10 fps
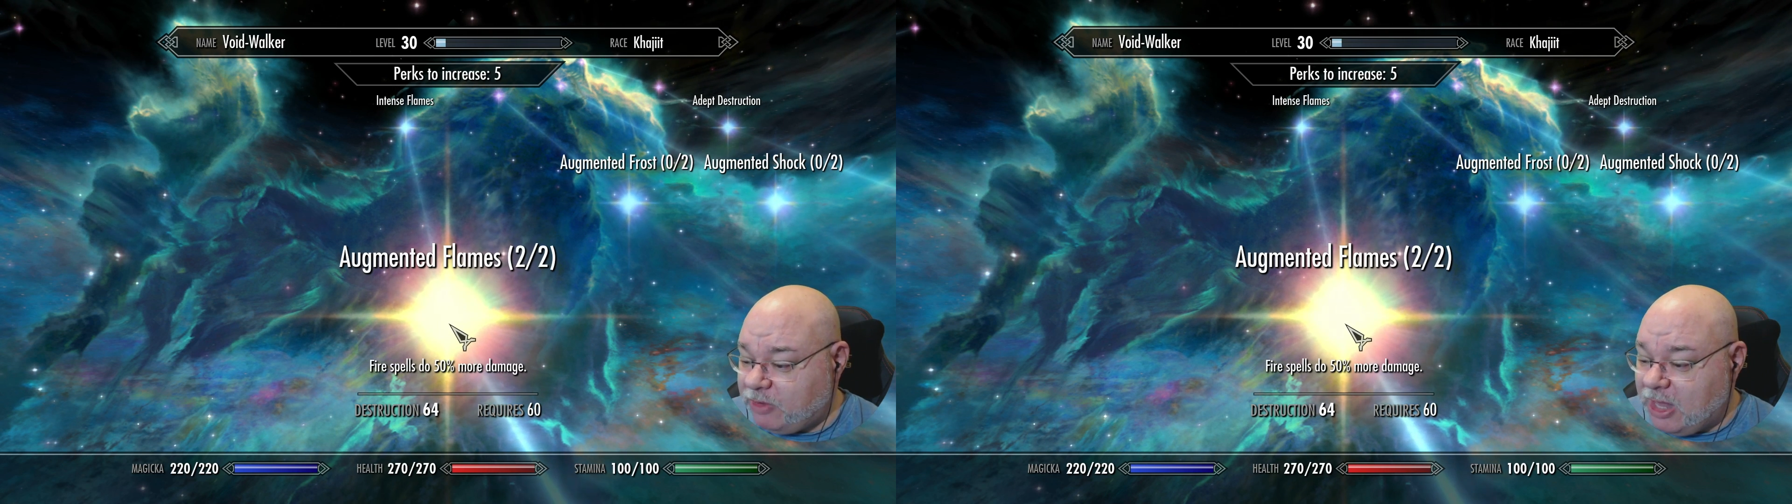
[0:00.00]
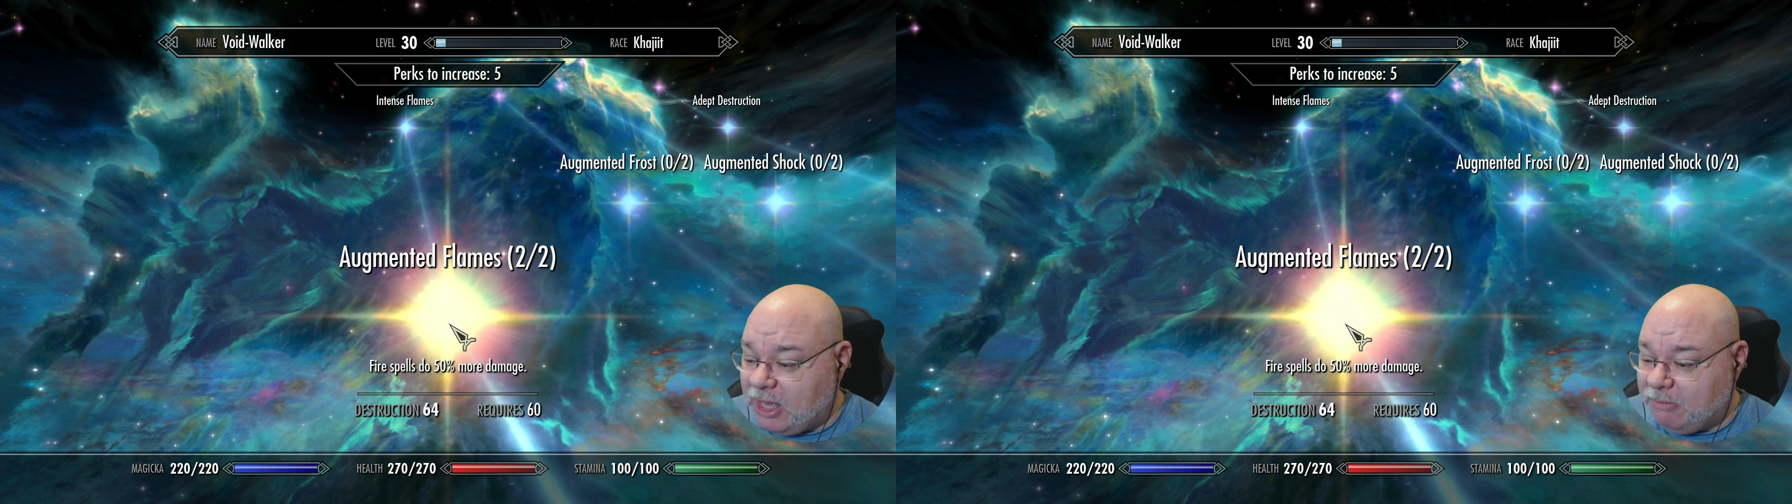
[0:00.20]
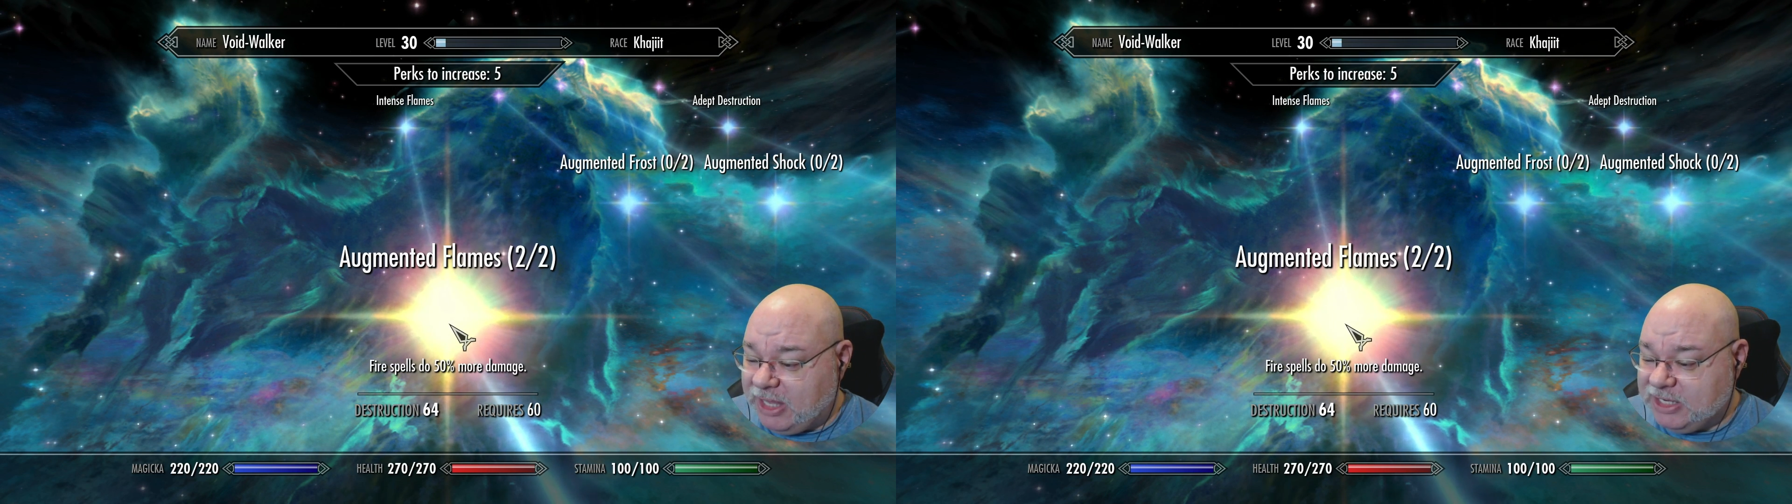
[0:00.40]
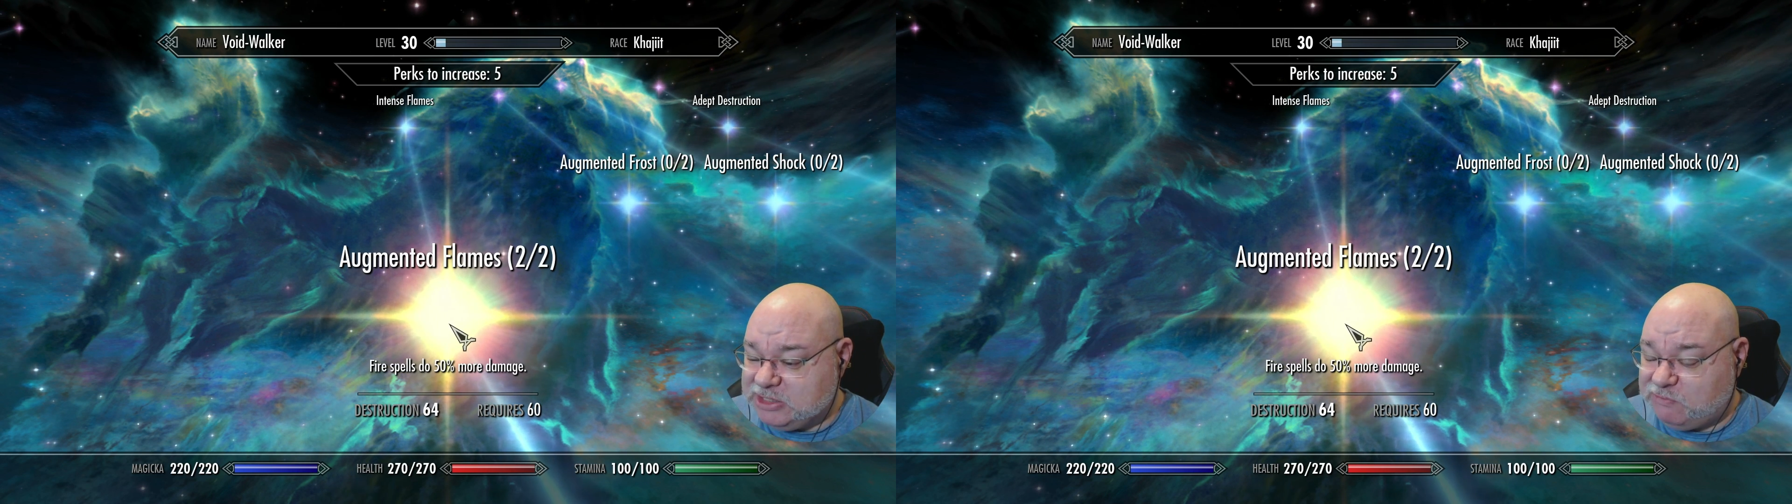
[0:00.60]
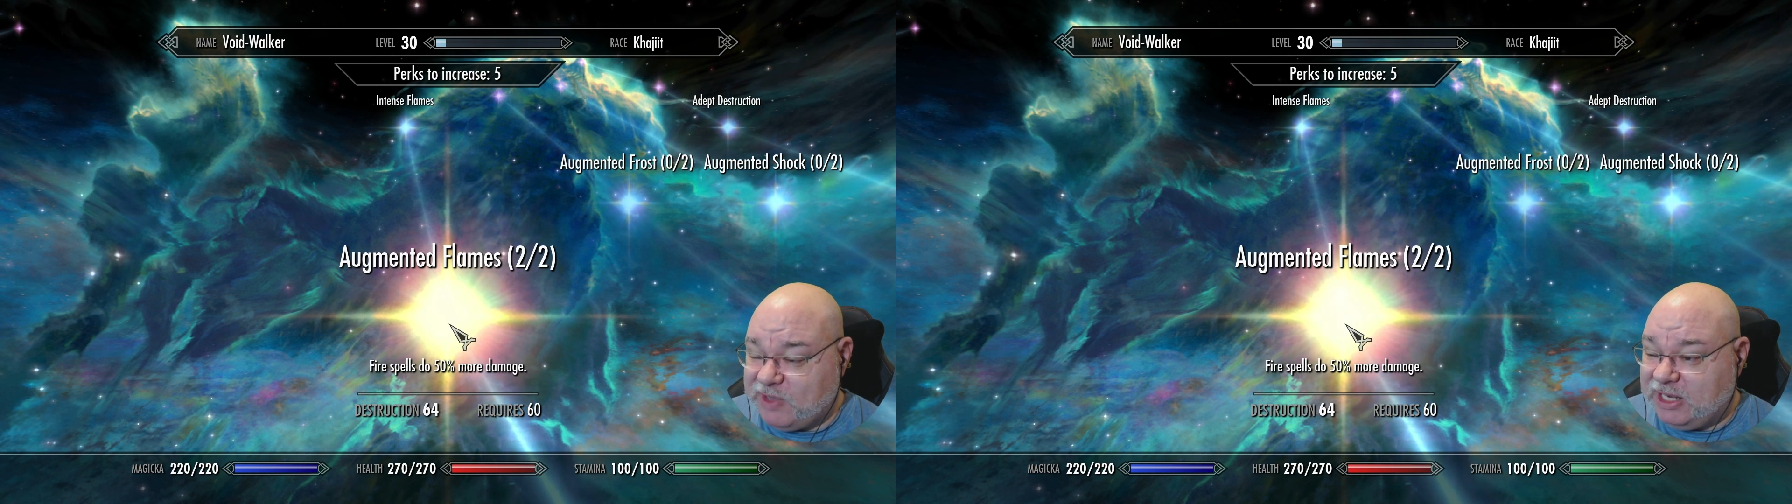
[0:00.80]
It
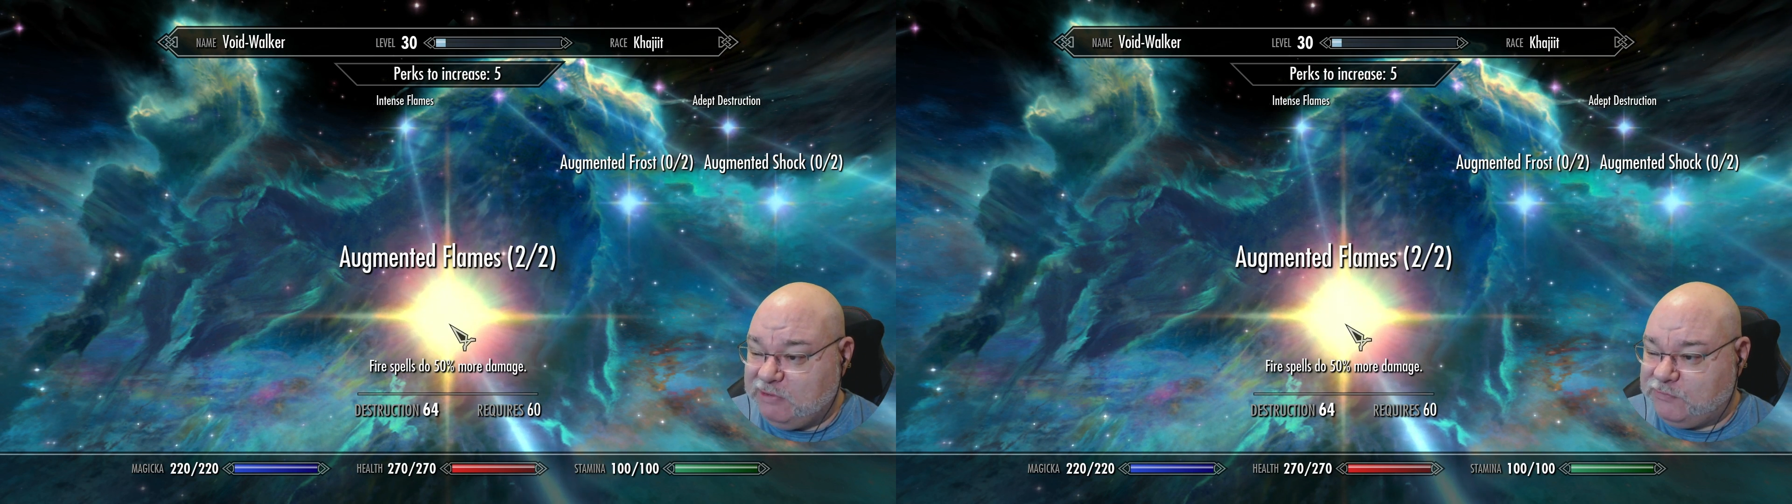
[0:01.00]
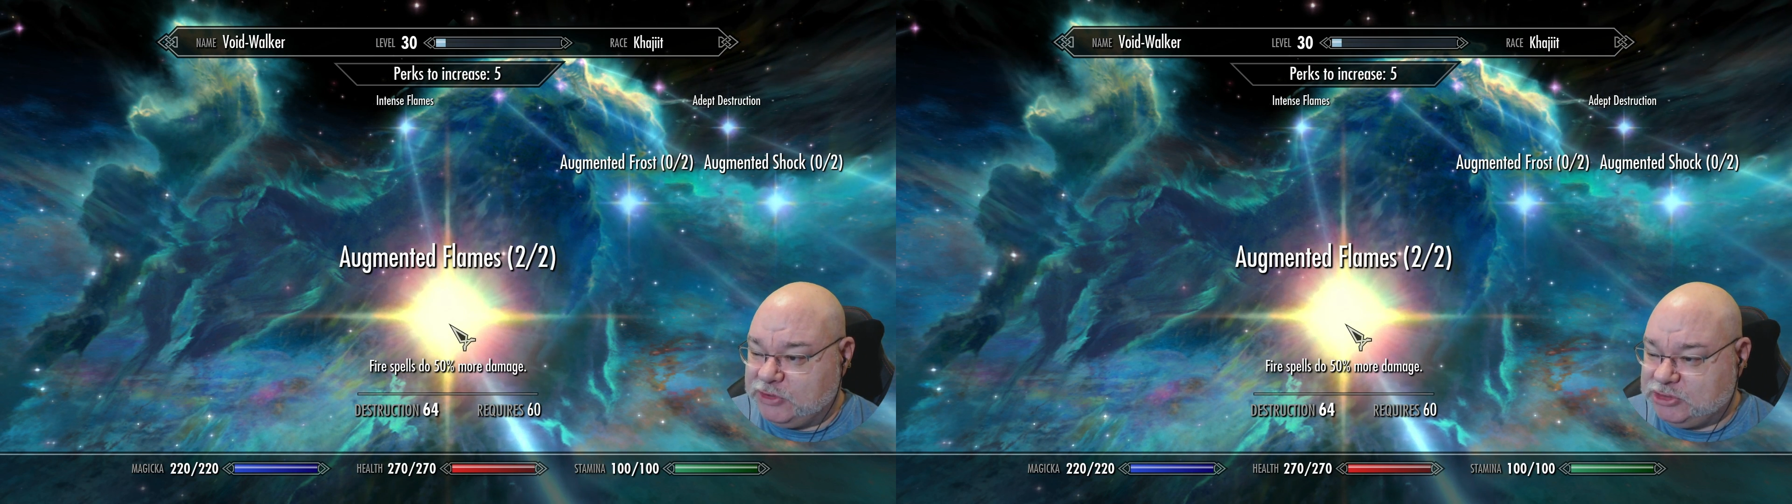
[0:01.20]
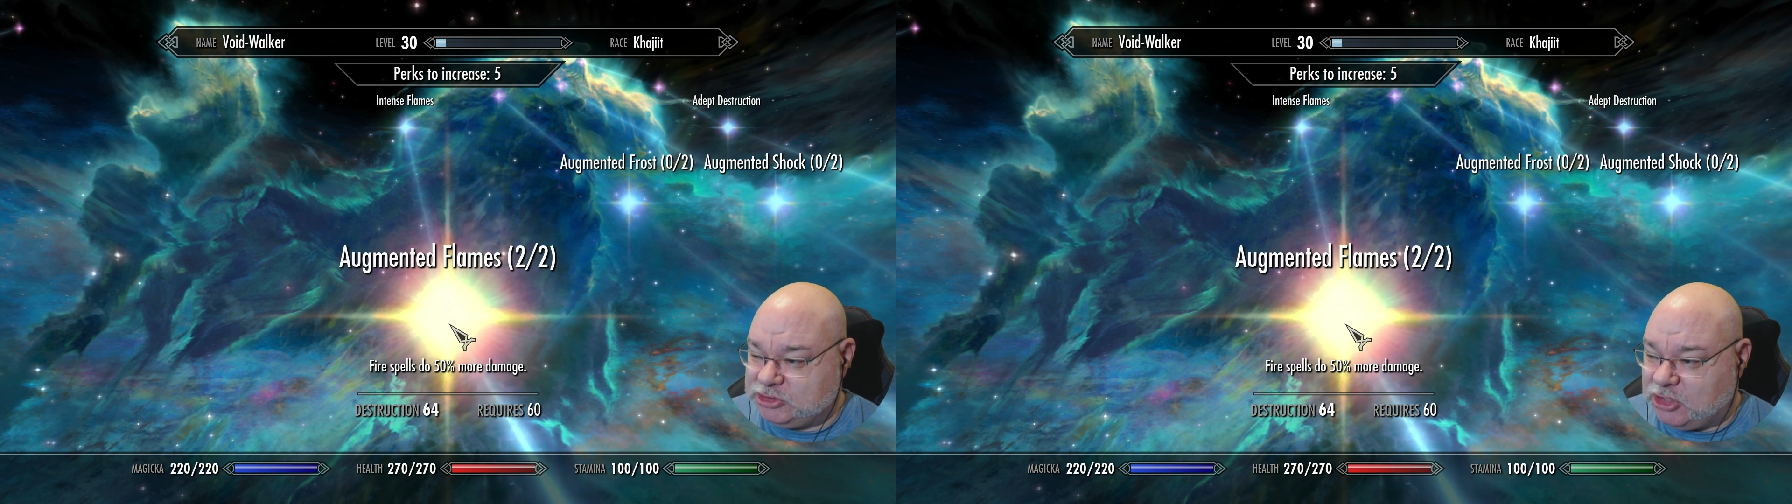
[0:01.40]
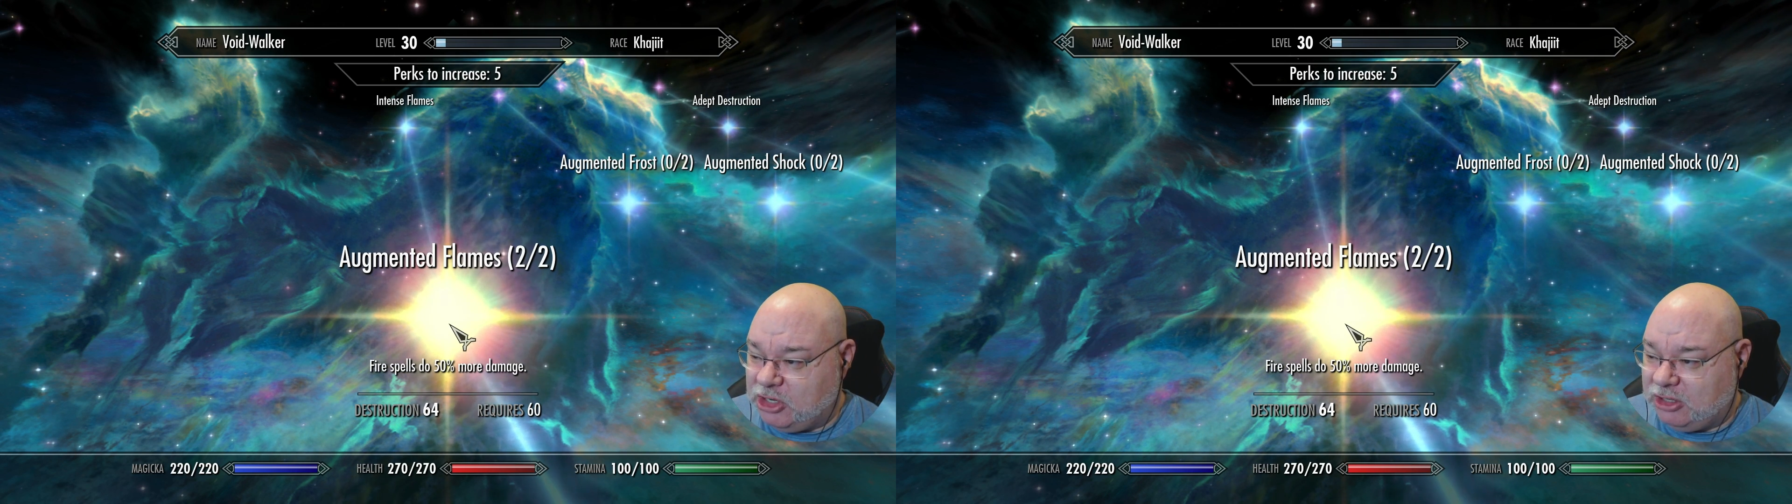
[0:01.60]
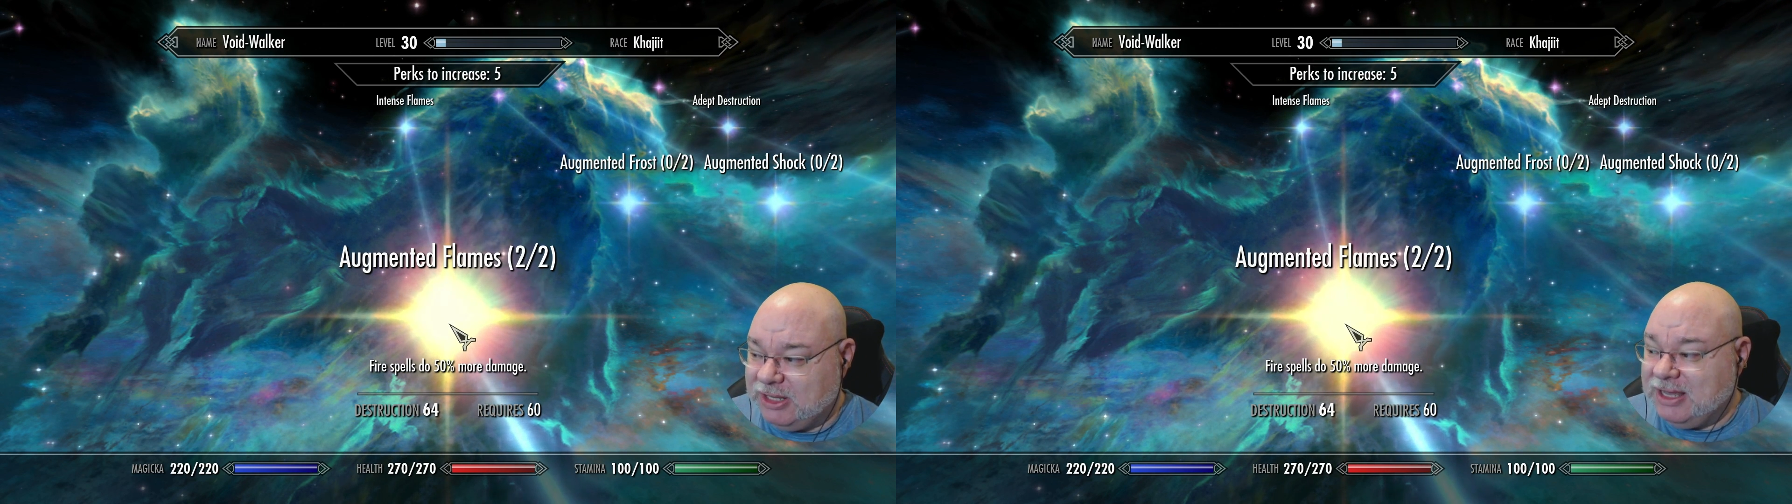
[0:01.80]
is fairly
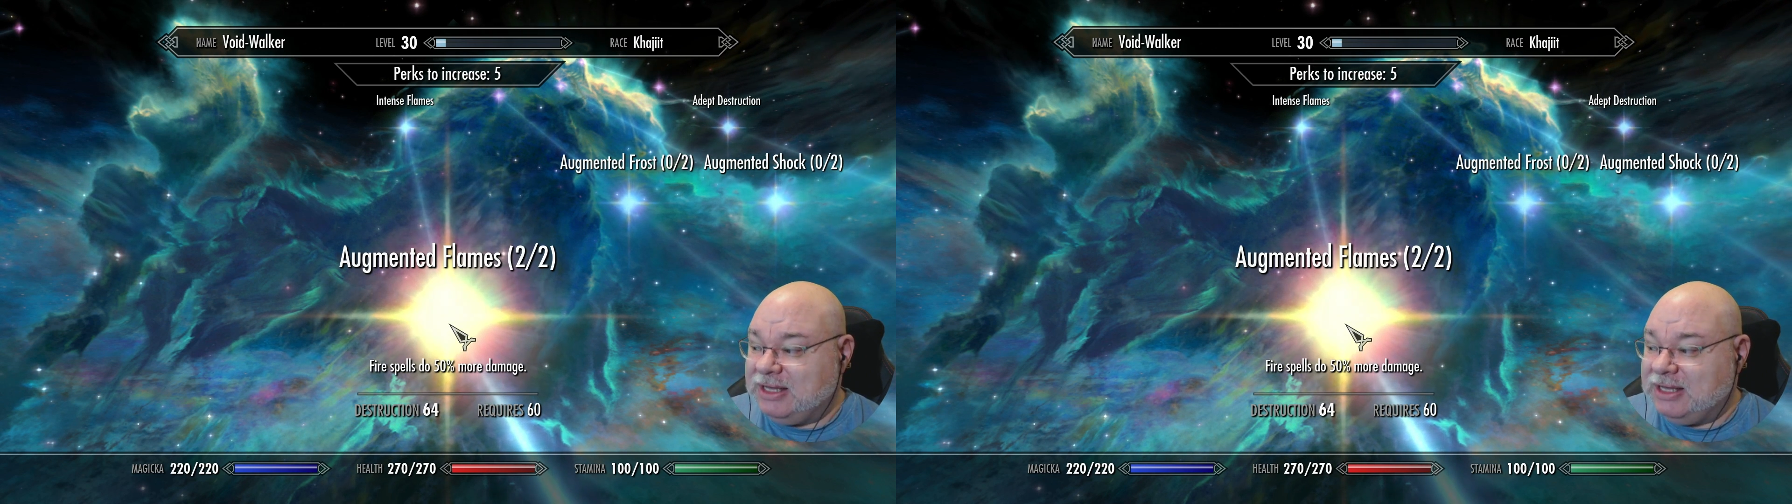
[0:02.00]
versatile,